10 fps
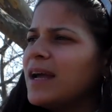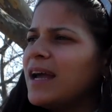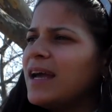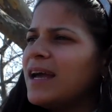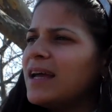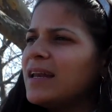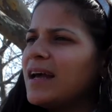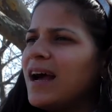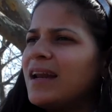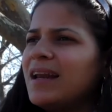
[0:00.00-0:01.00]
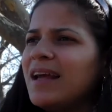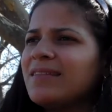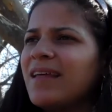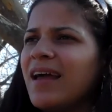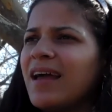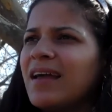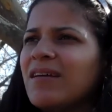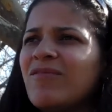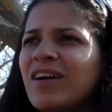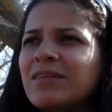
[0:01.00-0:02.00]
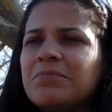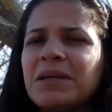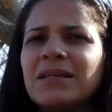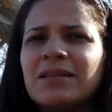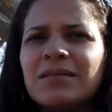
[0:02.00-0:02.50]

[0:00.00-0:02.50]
and I let that envelop me.